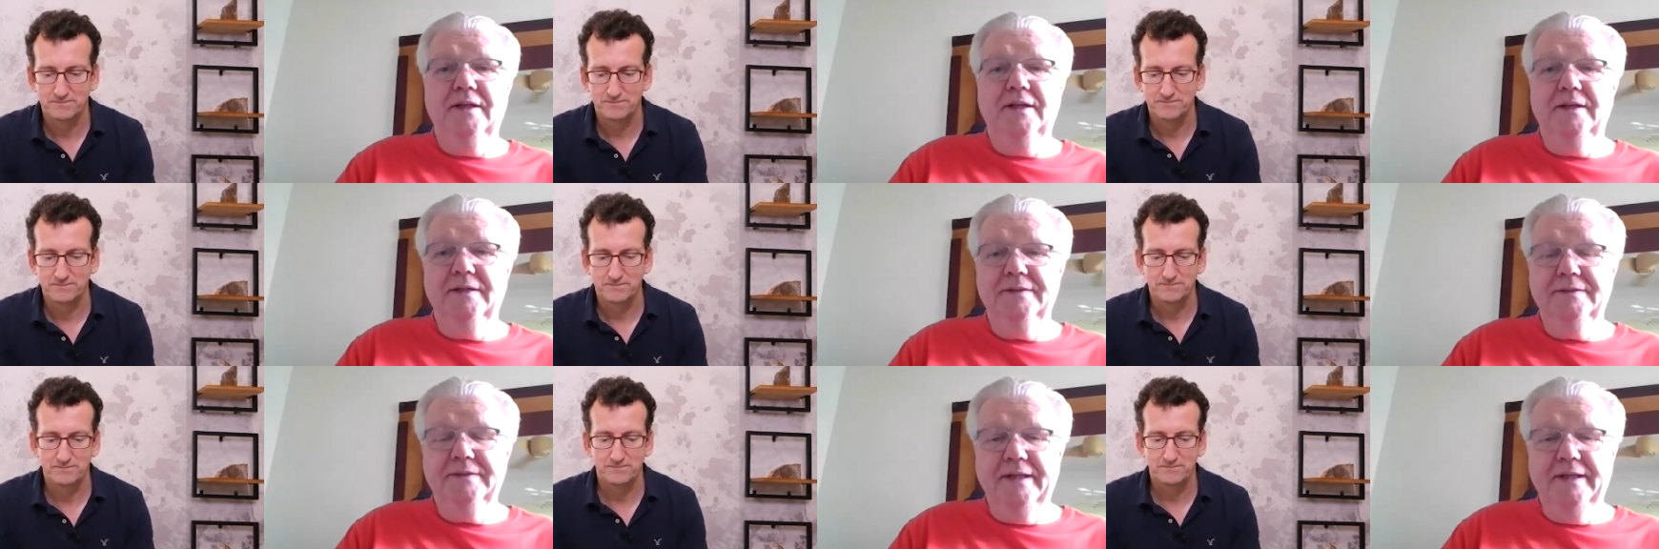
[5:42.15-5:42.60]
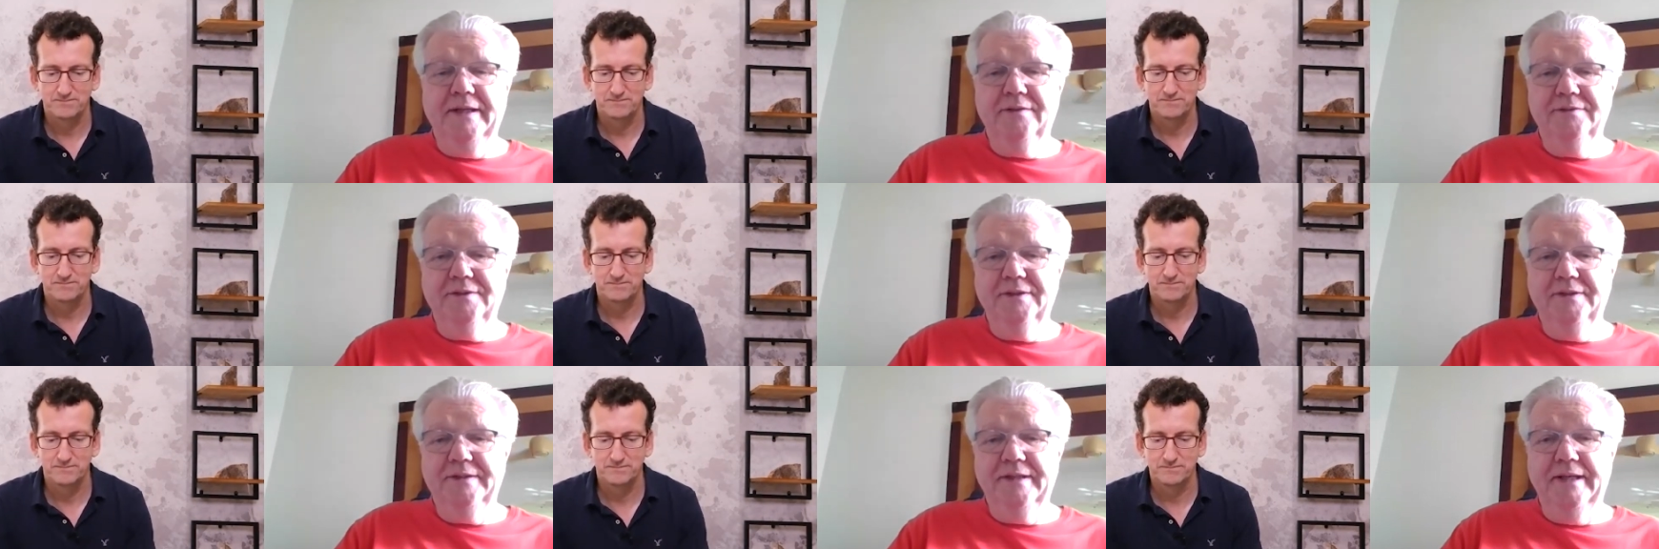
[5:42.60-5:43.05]
Speaker 1: uh,
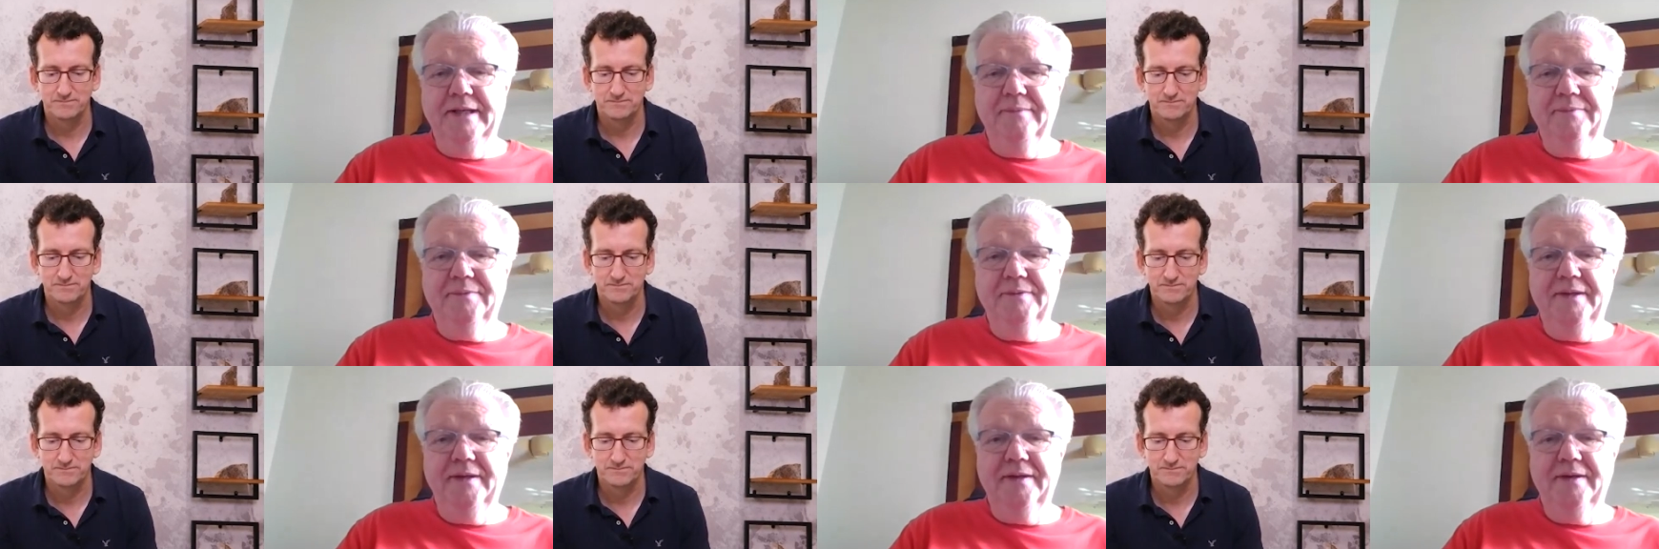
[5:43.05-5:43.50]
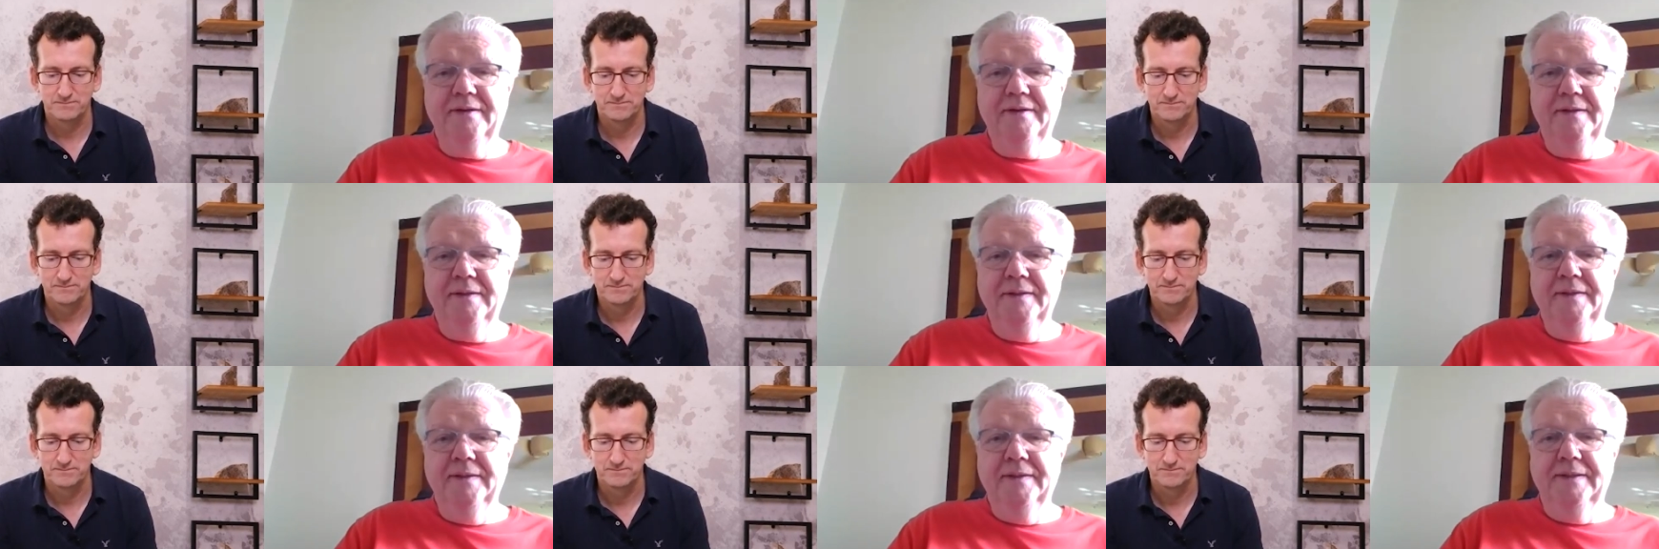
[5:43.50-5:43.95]
down to depth there
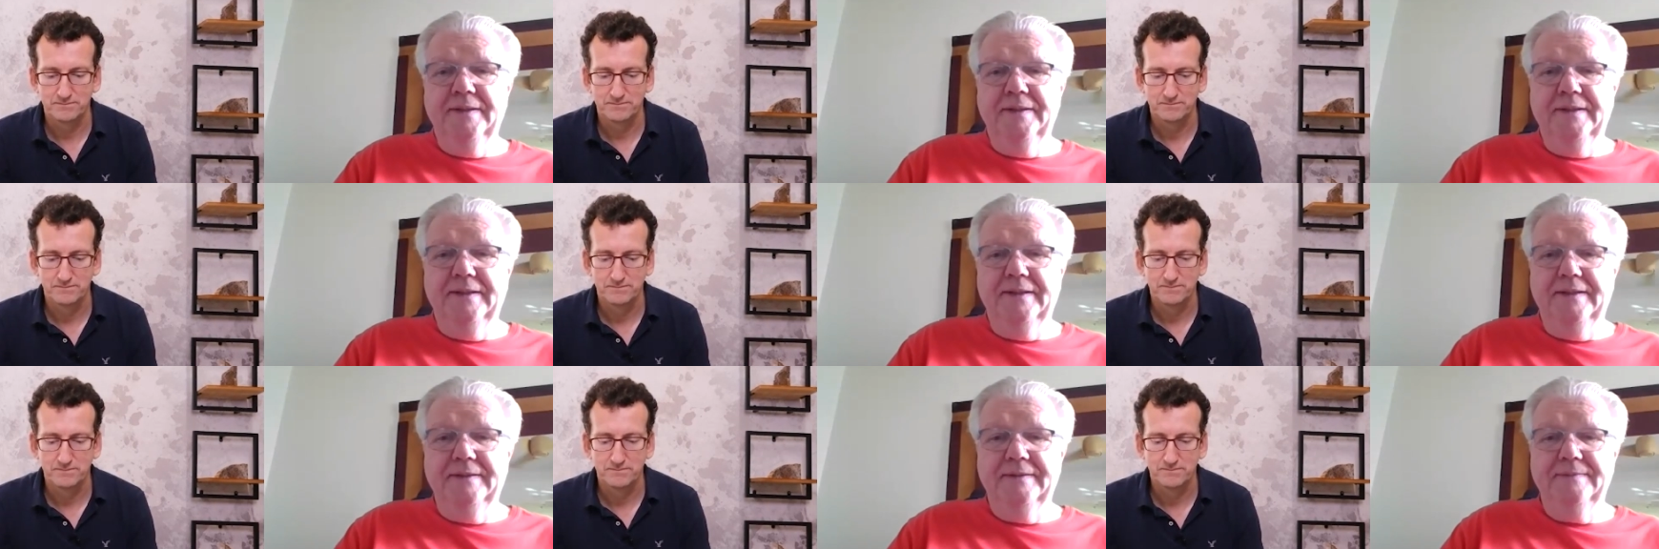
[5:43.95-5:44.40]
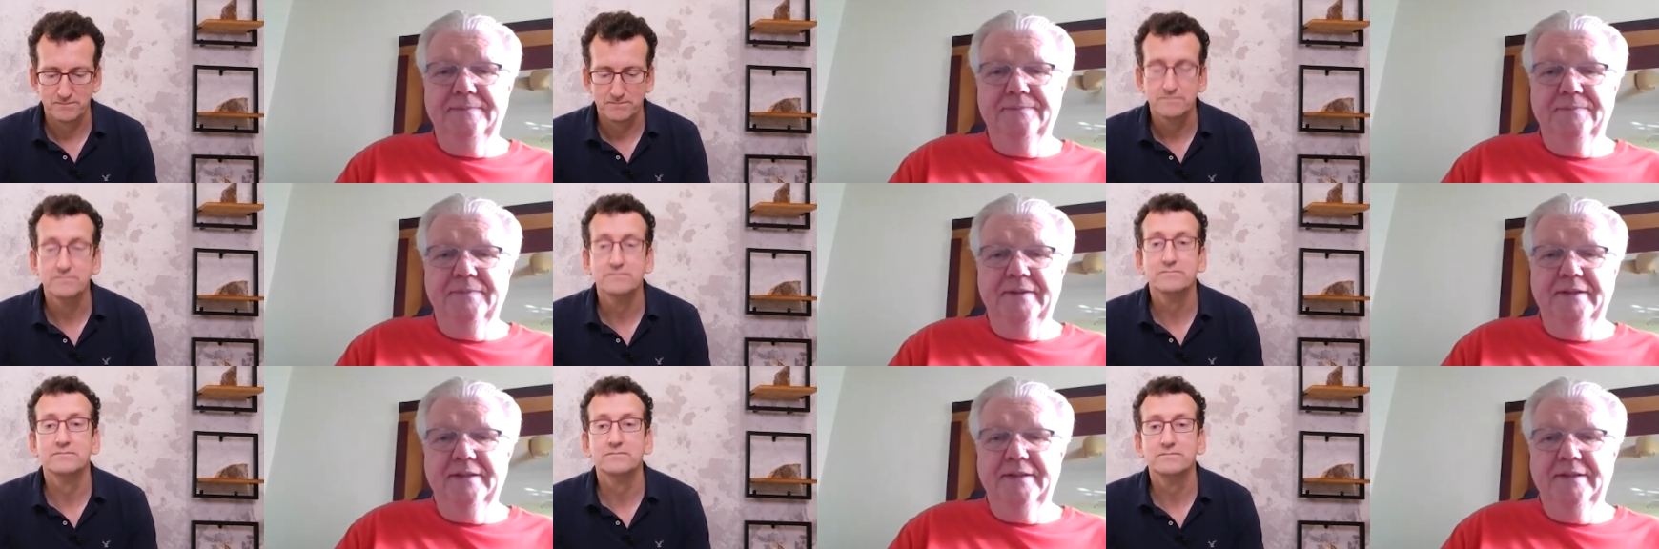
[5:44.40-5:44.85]

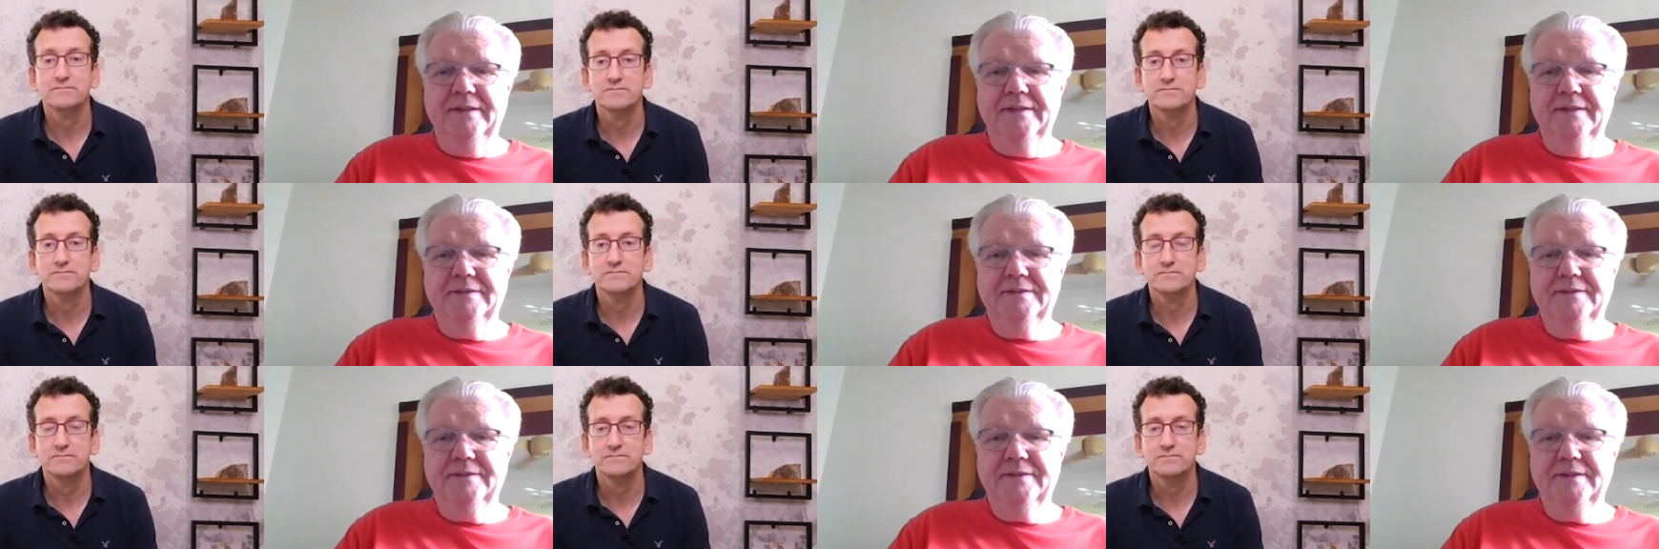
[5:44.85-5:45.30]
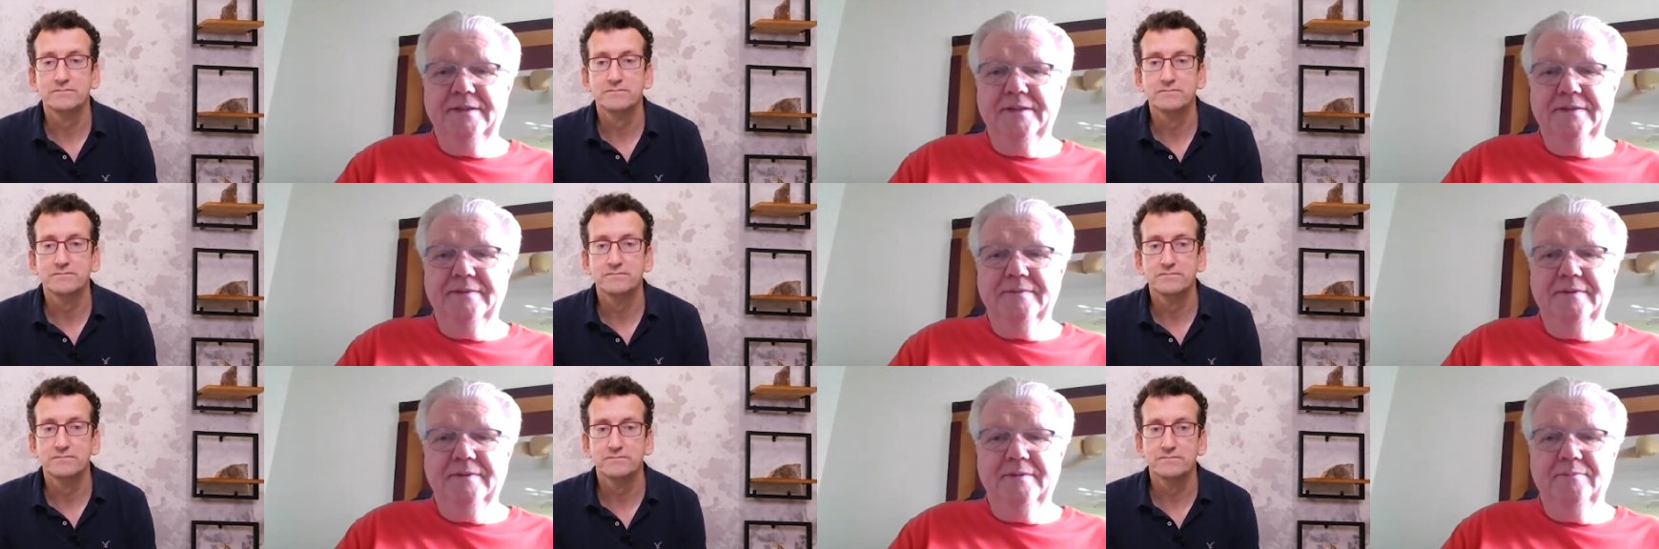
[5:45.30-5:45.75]
um, it, it's uh,